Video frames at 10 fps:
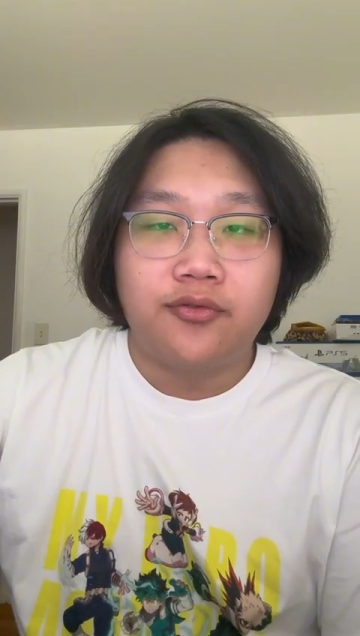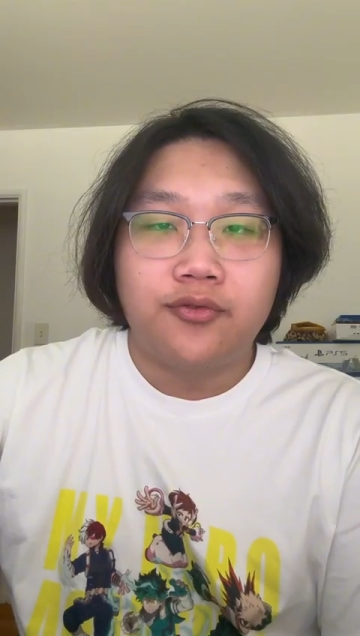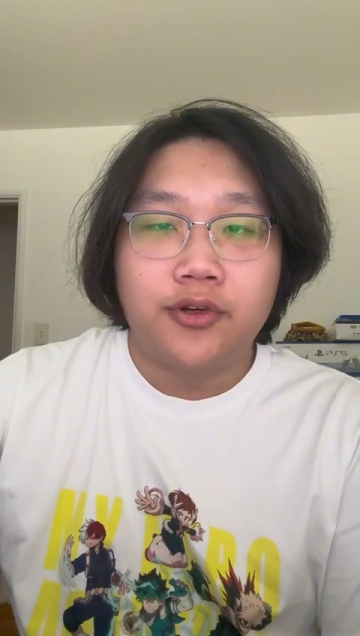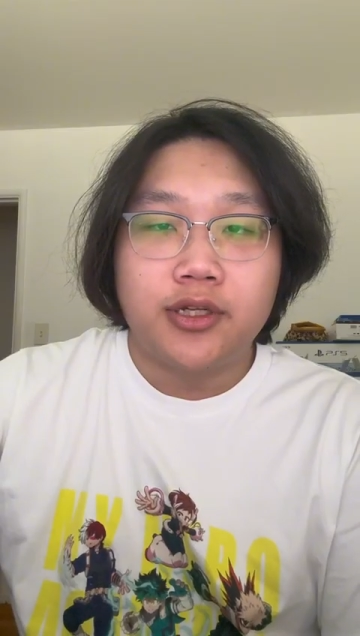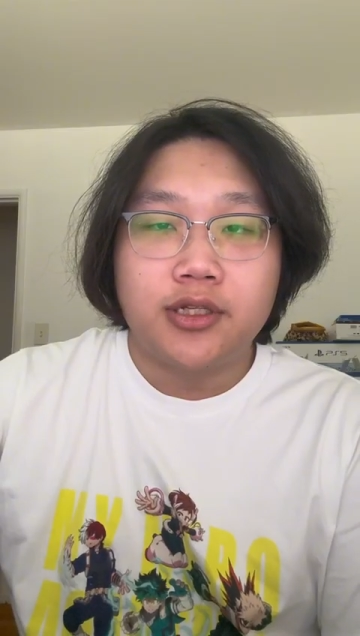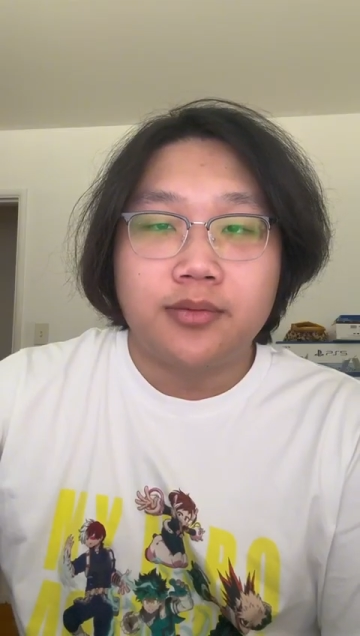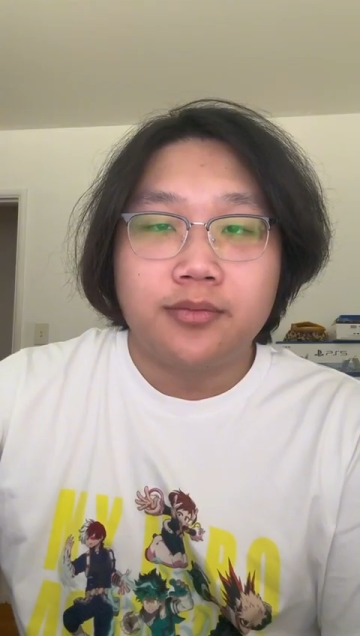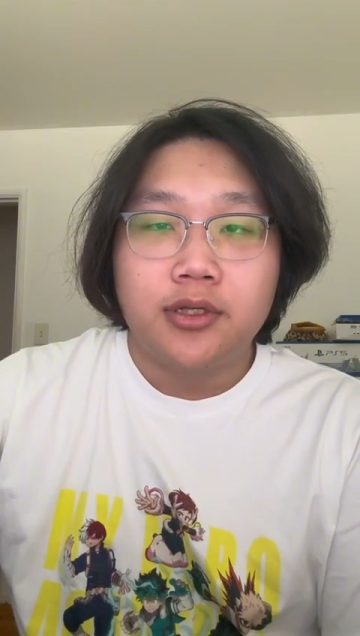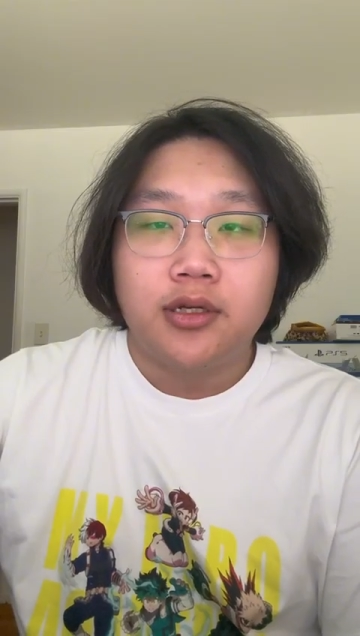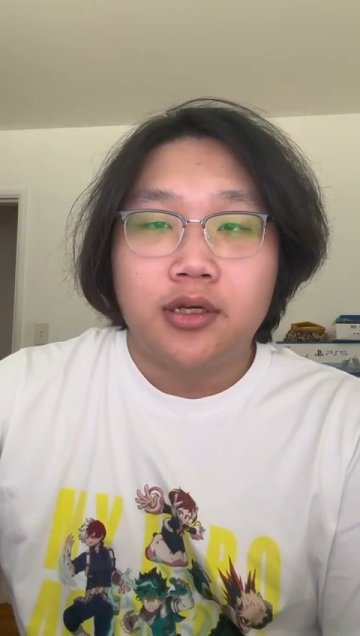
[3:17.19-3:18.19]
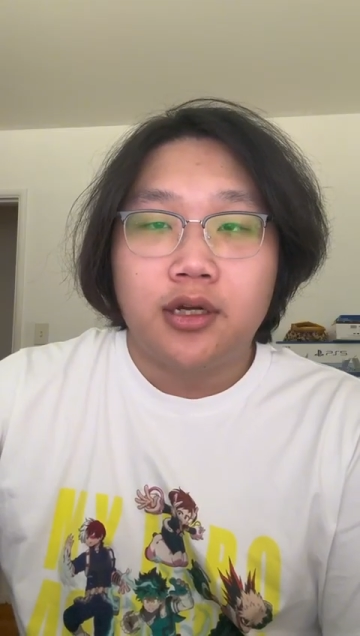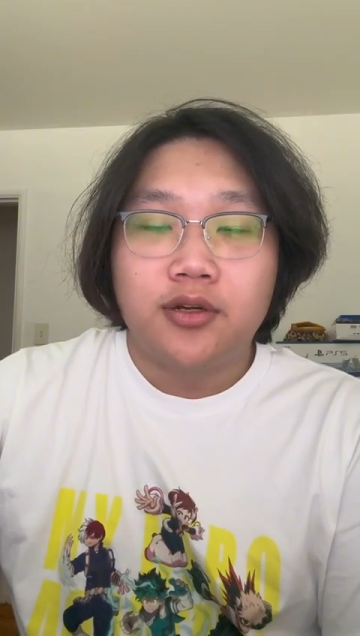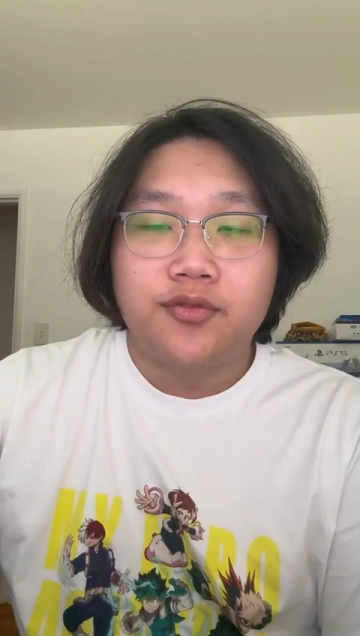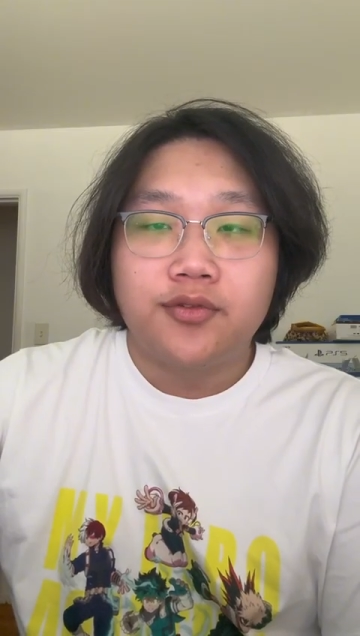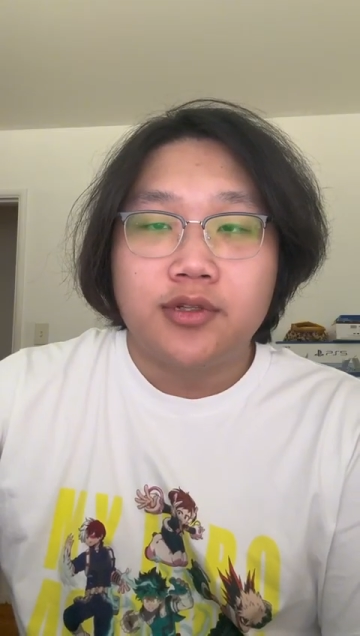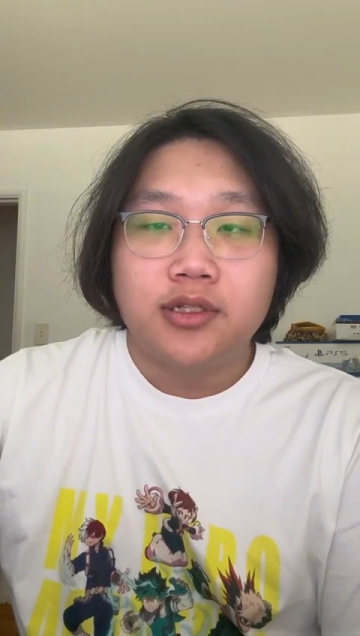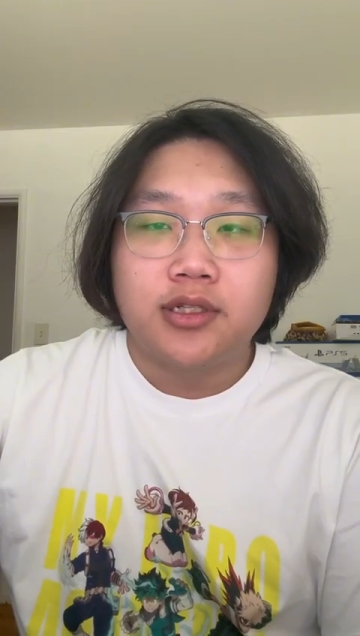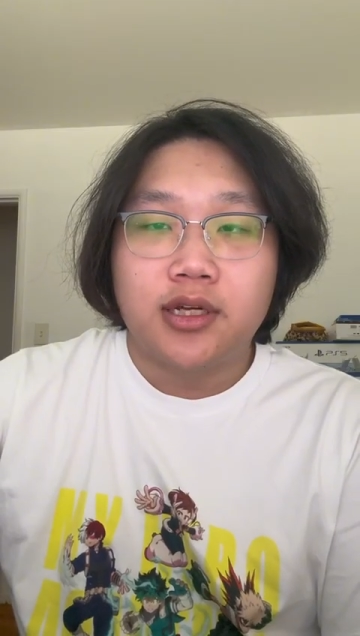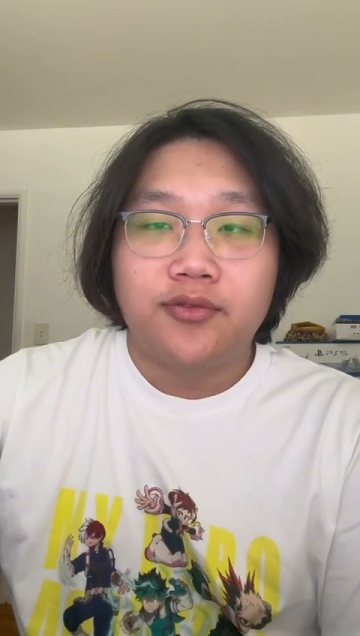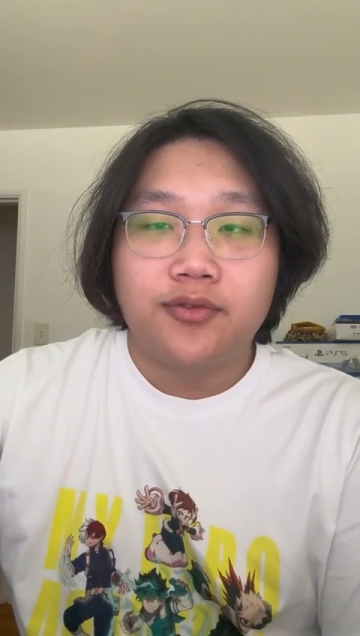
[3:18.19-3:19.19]
freedom of
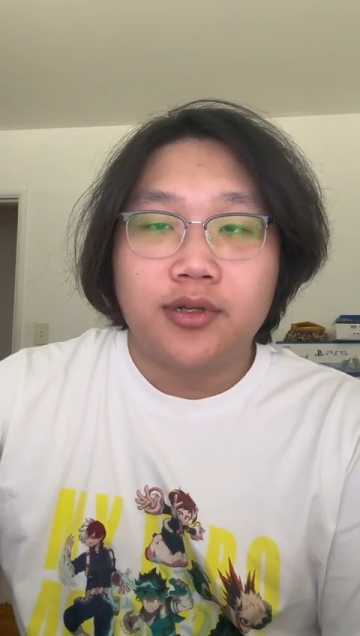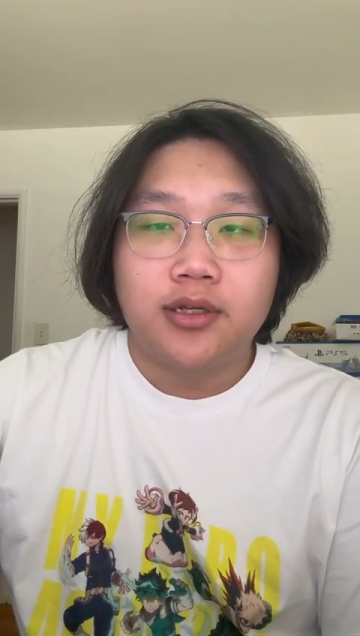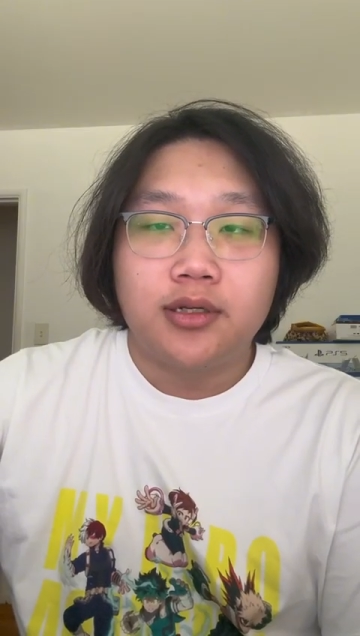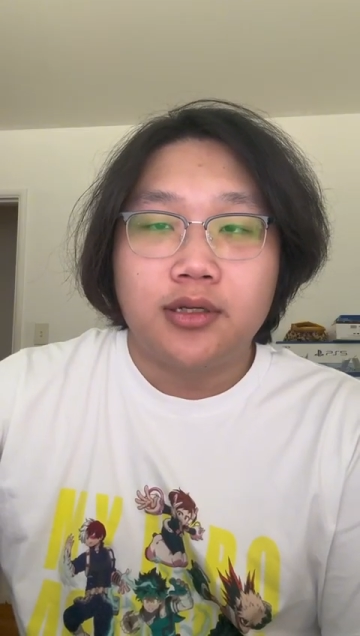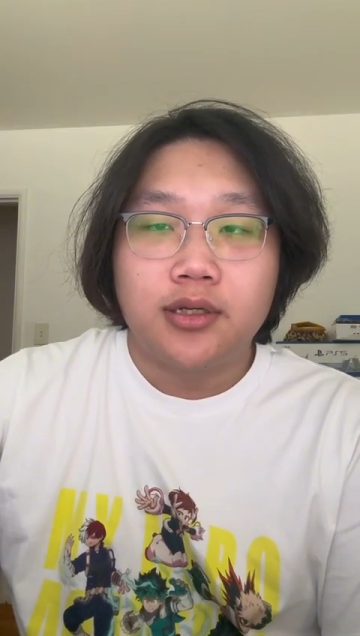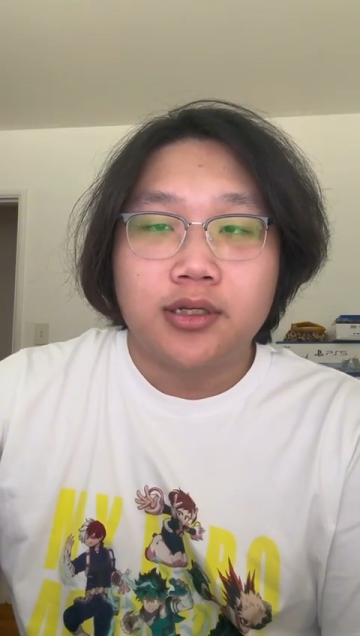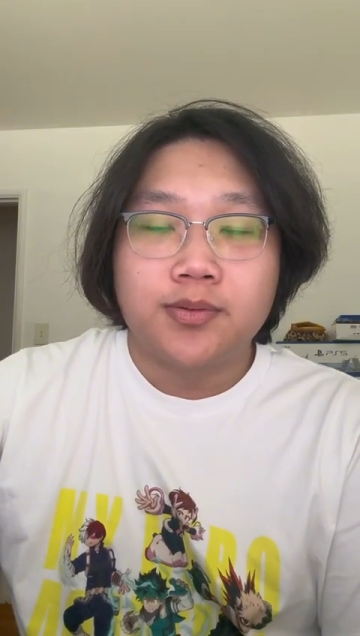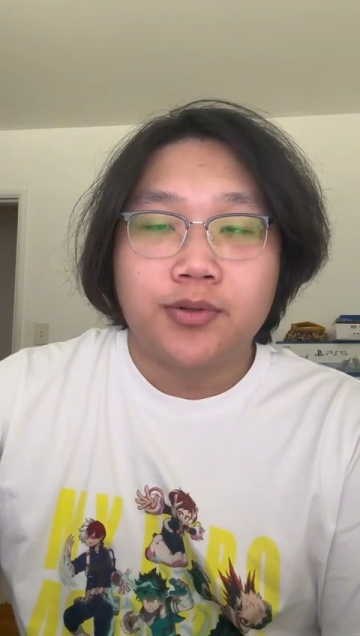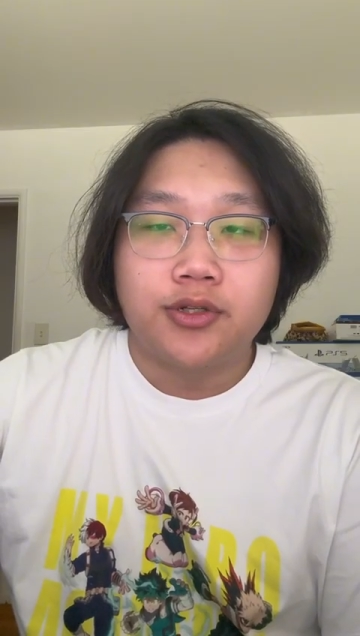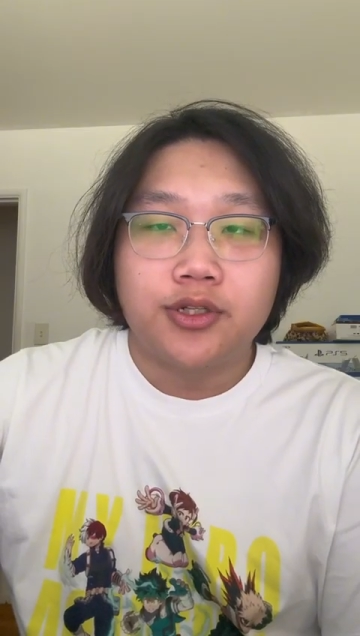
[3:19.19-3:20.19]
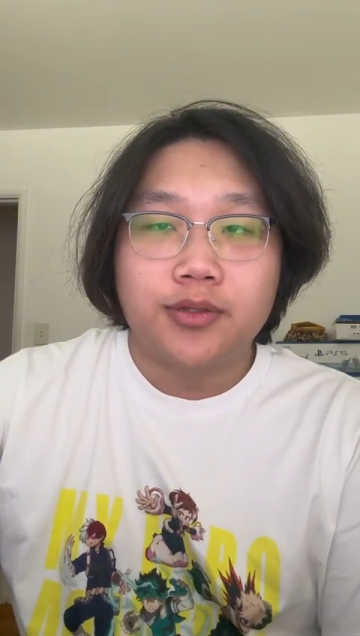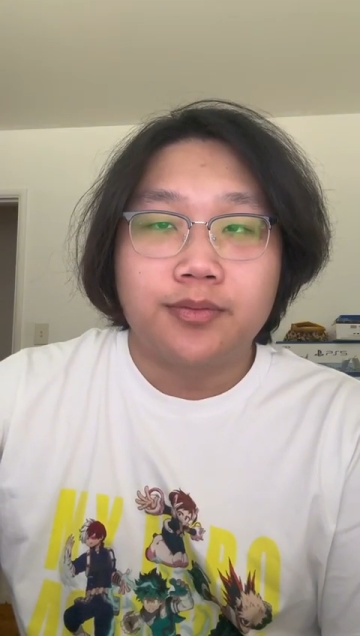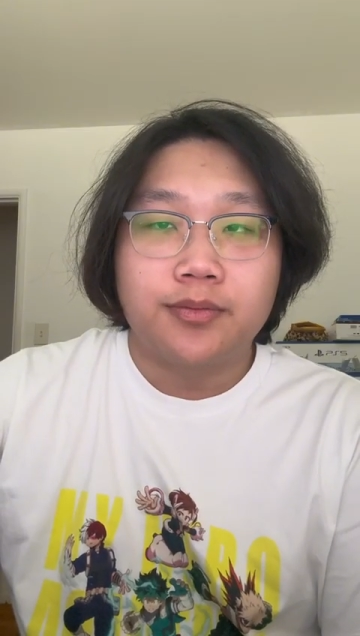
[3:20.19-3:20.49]
self-expression.